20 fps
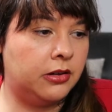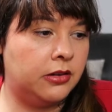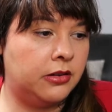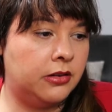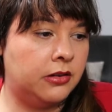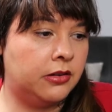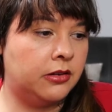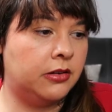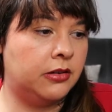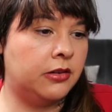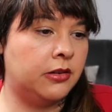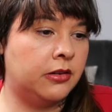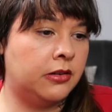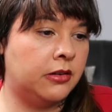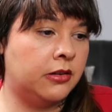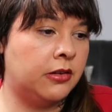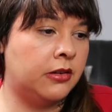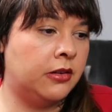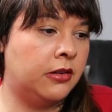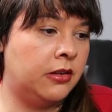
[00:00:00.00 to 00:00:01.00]

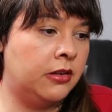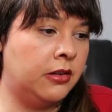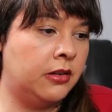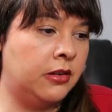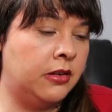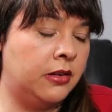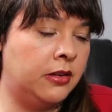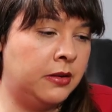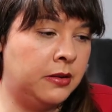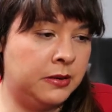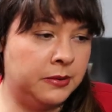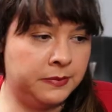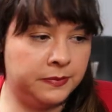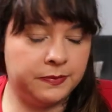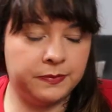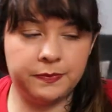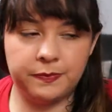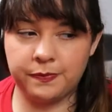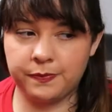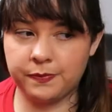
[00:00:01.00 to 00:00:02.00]

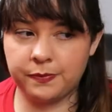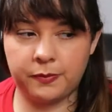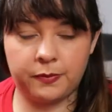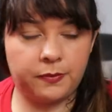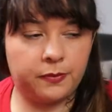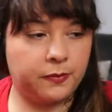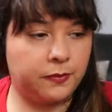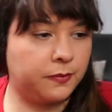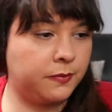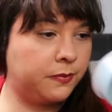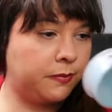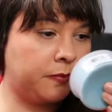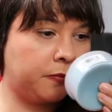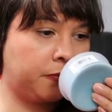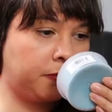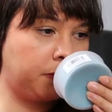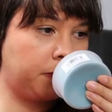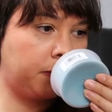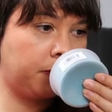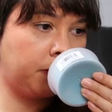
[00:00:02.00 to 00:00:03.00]

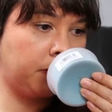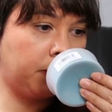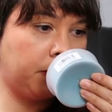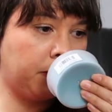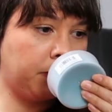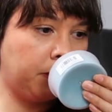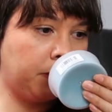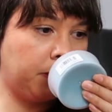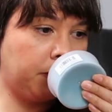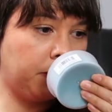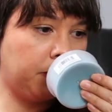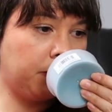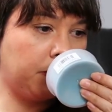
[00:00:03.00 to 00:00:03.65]
No one is speaking in this clip.